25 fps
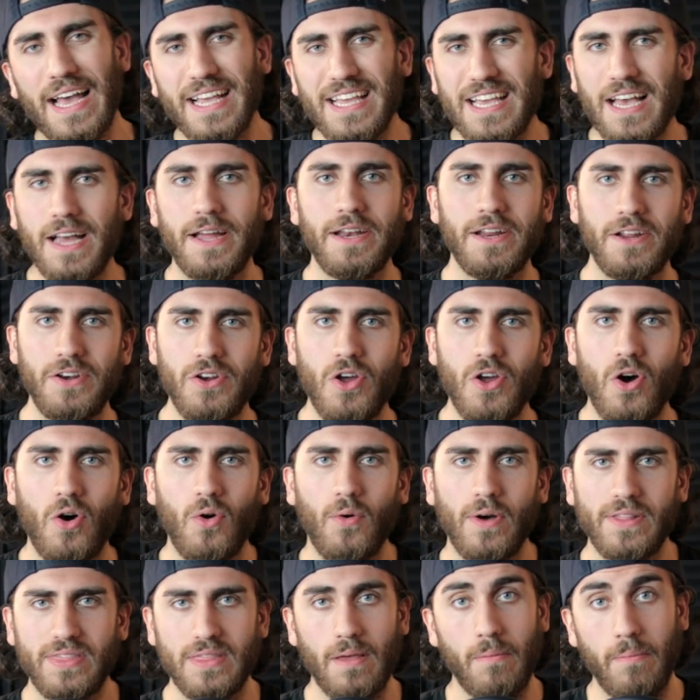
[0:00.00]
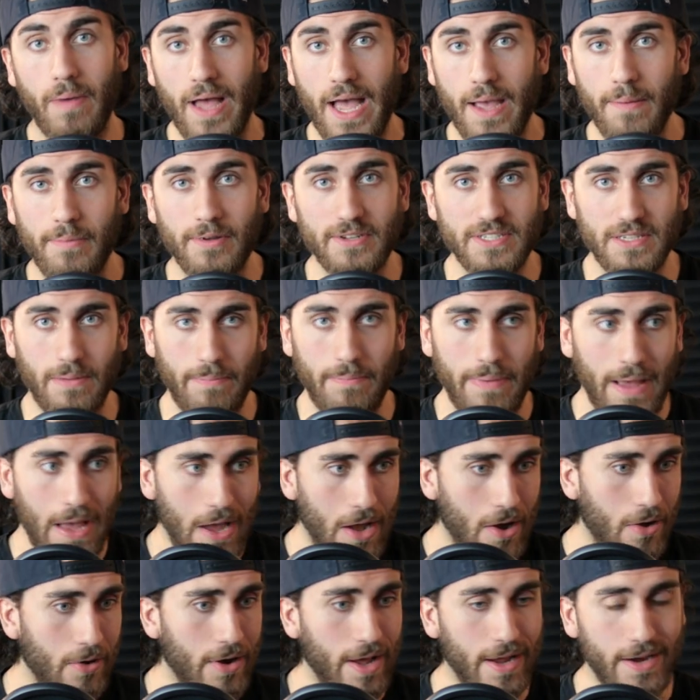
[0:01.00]
I kind of know what the Bible's
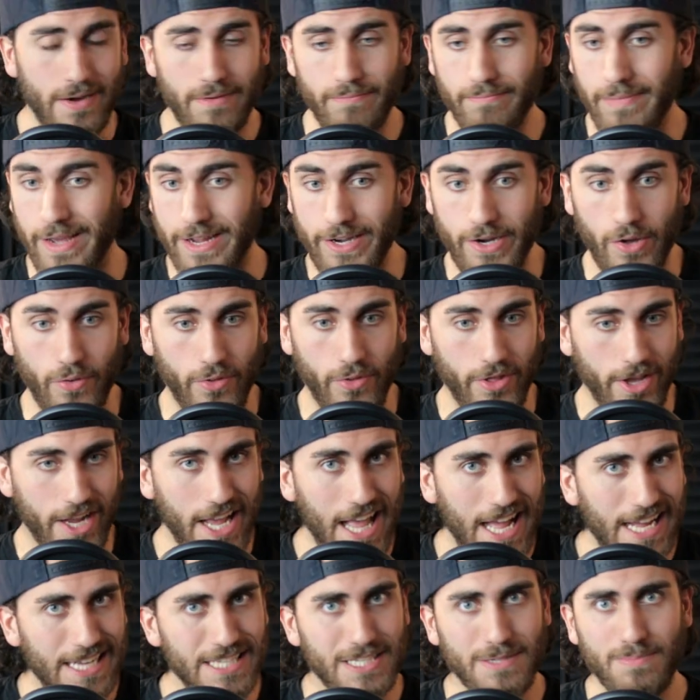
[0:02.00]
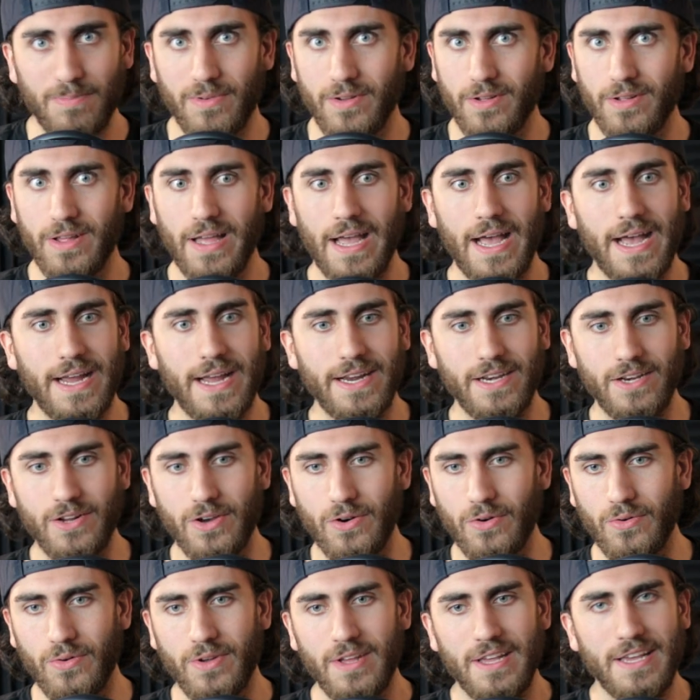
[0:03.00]
about. I, I know the gospel. I
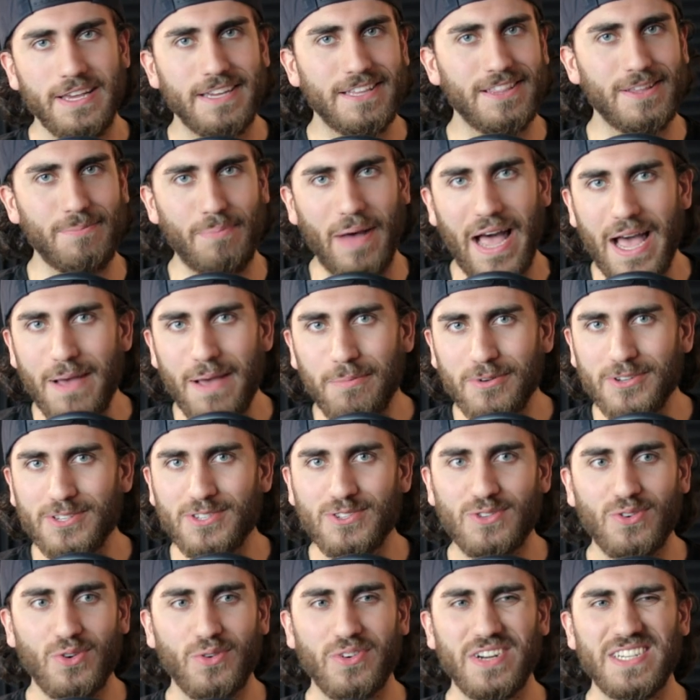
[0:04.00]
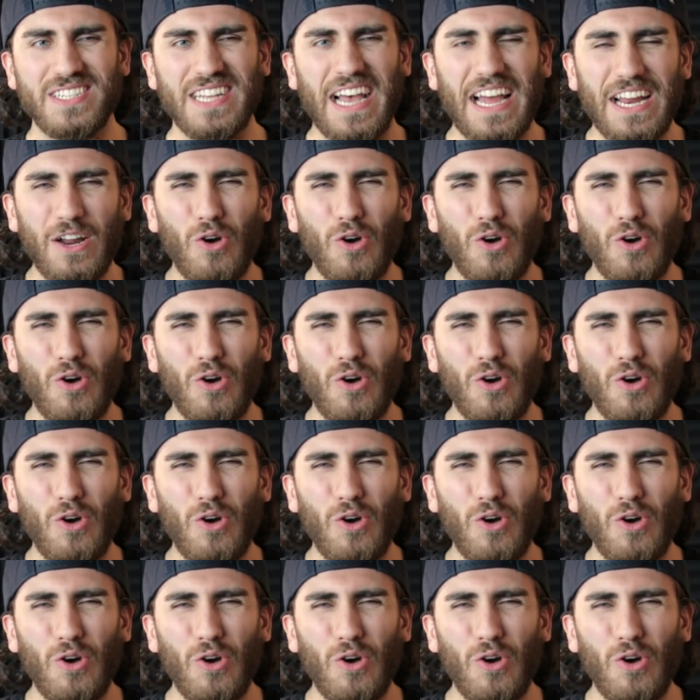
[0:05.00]
know the Bible stories.